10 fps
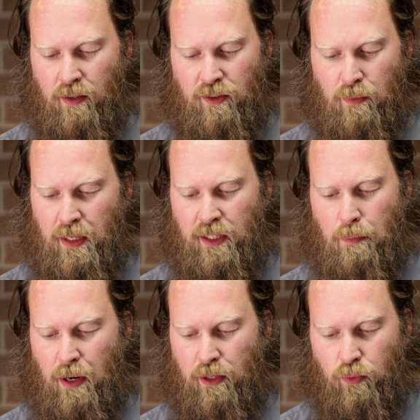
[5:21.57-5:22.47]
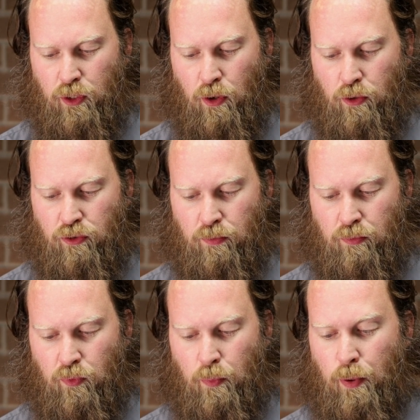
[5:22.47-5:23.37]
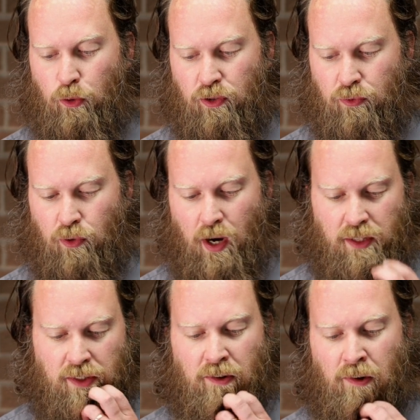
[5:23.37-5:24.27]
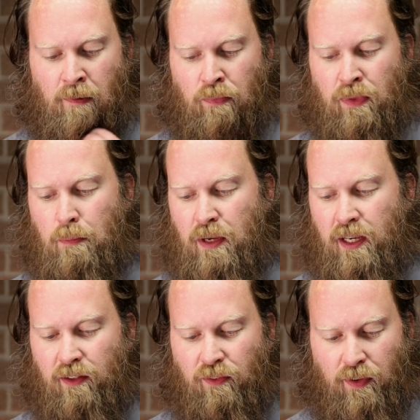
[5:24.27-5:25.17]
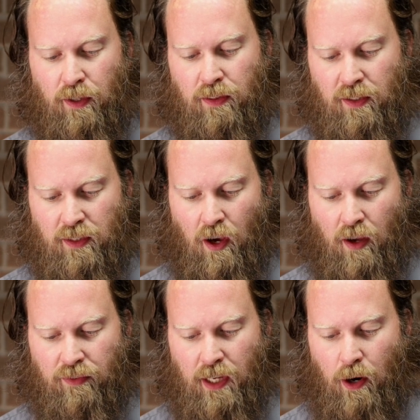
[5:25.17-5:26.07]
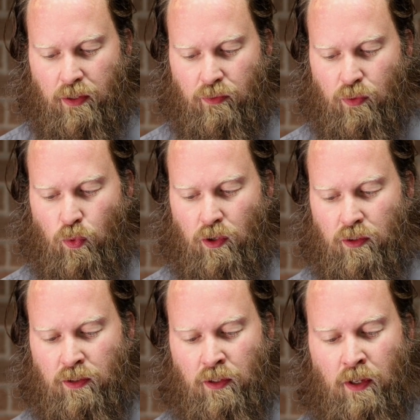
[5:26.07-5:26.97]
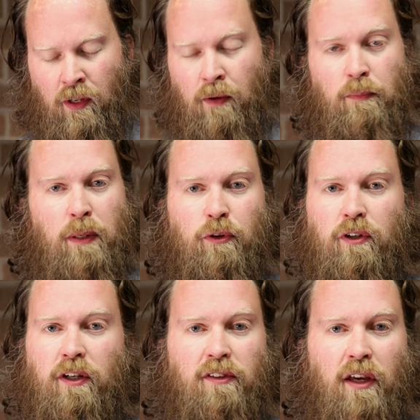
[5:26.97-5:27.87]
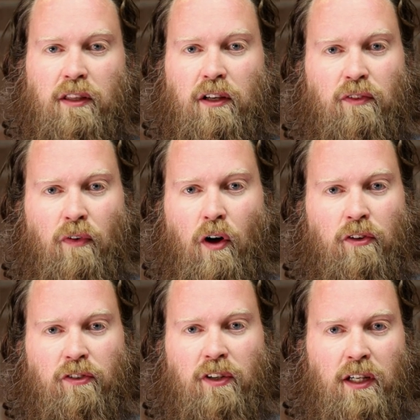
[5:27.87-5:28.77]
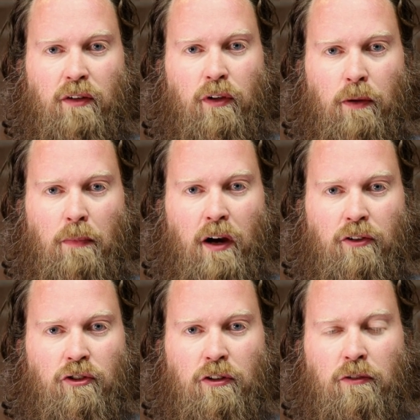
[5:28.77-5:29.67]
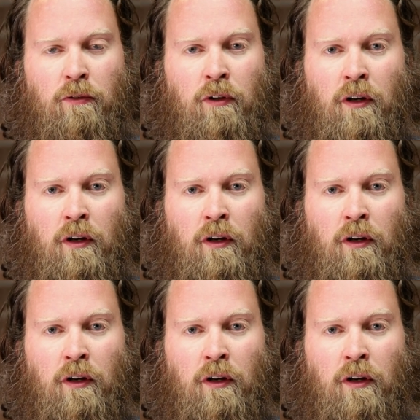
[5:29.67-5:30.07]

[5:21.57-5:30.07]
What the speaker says: submitting to bear the reproach of Christ, being as filth in the offscouring of the world. People are going to say things false and evil about you